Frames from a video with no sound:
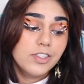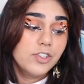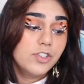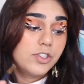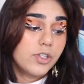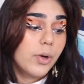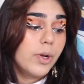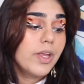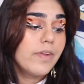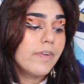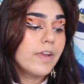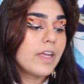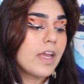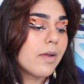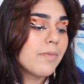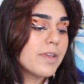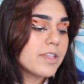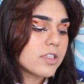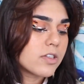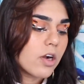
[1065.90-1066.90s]
don't even
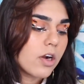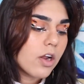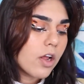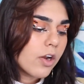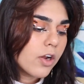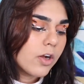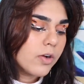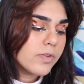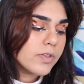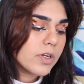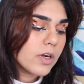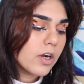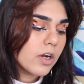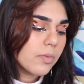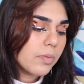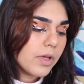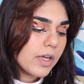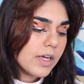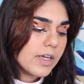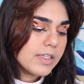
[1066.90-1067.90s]
get me started on
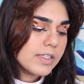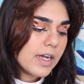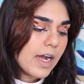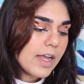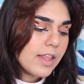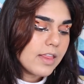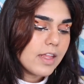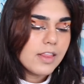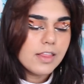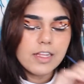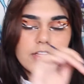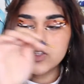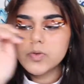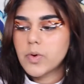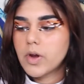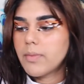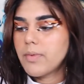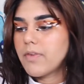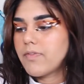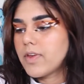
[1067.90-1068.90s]
Ozark because I think that's
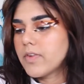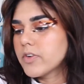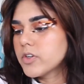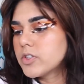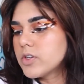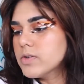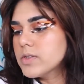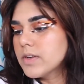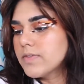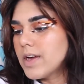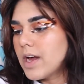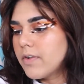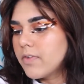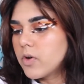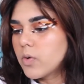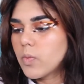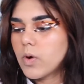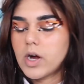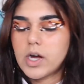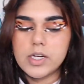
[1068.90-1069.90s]
one of my favorite shows I've
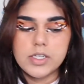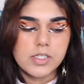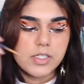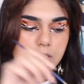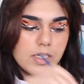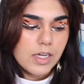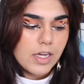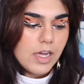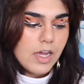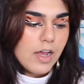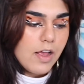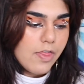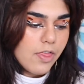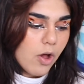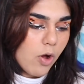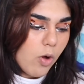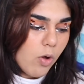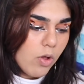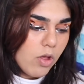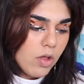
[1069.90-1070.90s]
ever watched. The
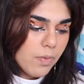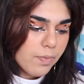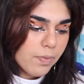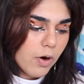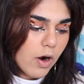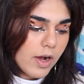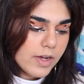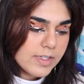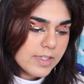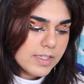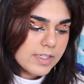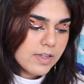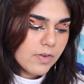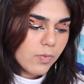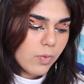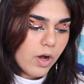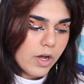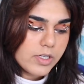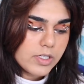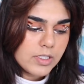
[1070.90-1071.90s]
whole process of
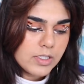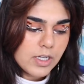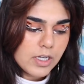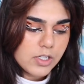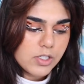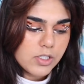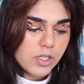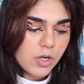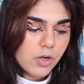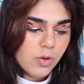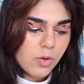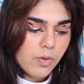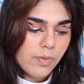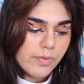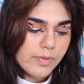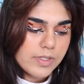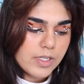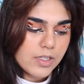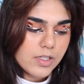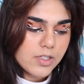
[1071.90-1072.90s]
watching that show
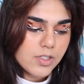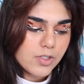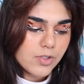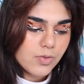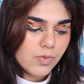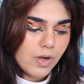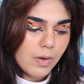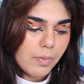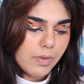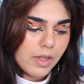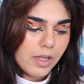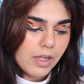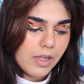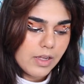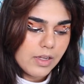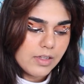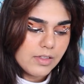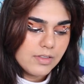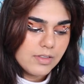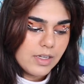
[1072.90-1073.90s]
was
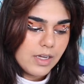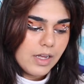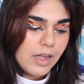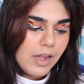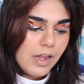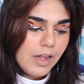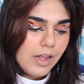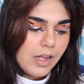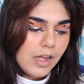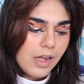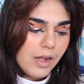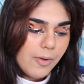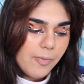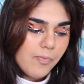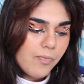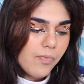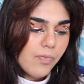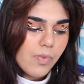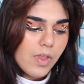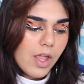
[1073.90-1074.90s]
extremely,
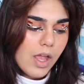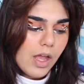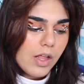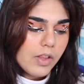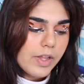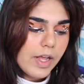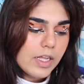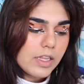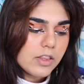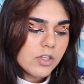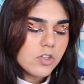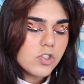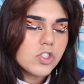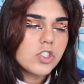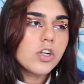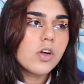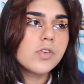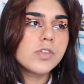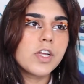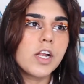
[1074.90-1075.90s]
like, there's
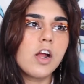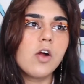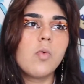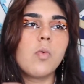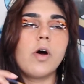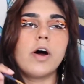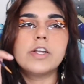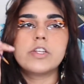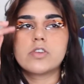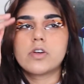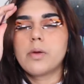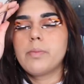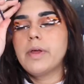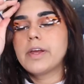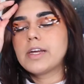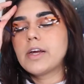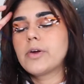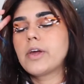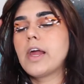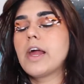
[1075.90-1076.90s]
shows that I watch where I'm
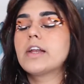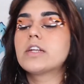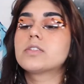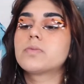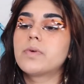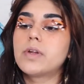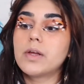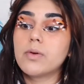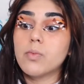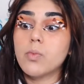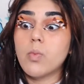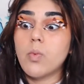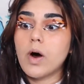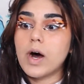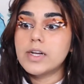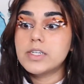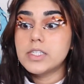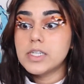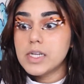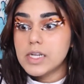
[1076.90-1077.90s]
like, okay, I just want to
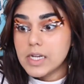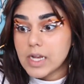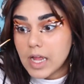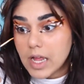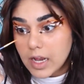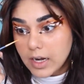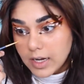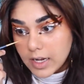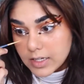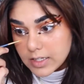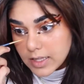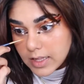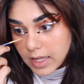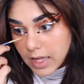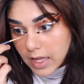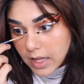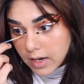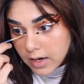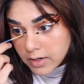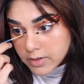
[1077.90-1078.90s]
watch it and get to the
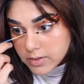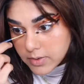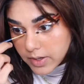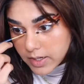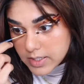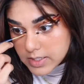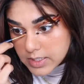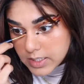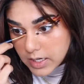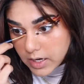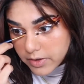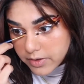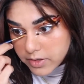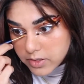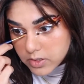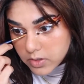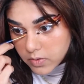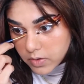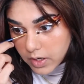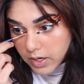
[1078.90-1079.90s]
end so I can see how the
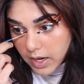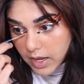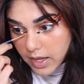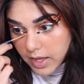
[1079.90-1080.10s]
story